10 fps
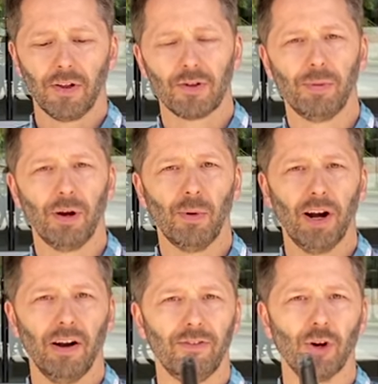But also be
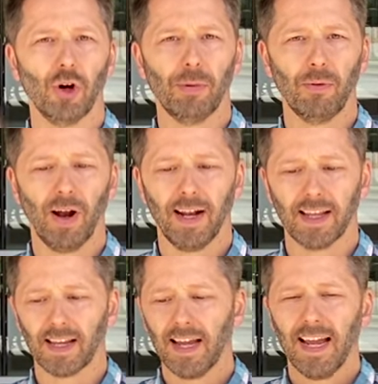aware if you're urban
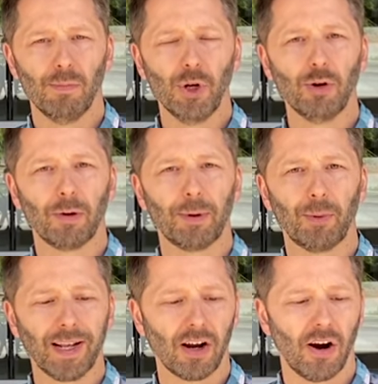riding, maneuver
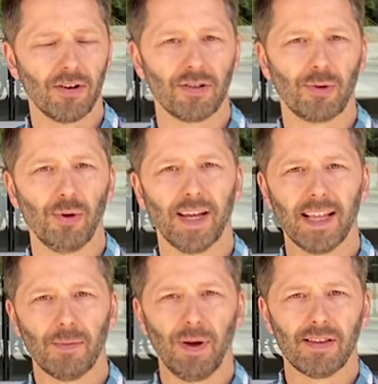between cars and through
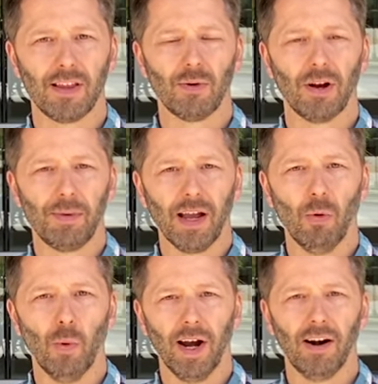tight spaces, you want to be
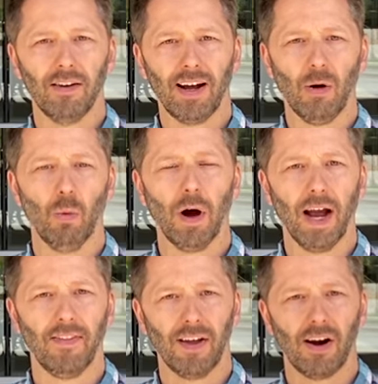aware of how
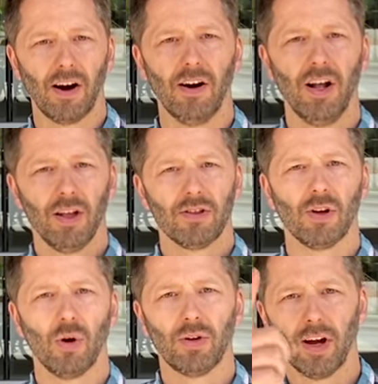wide they are.
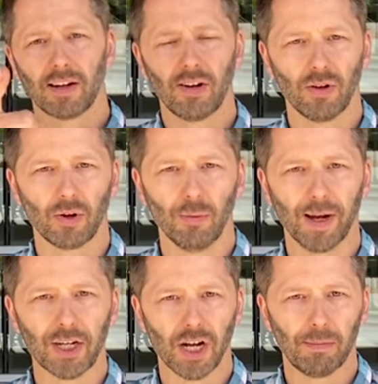So talk to your local
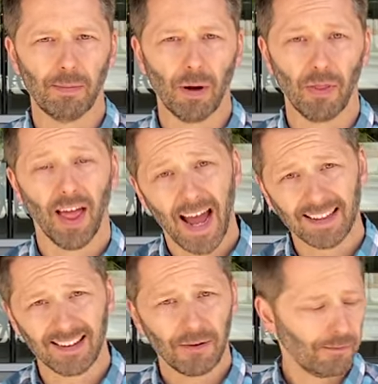bike shop about that.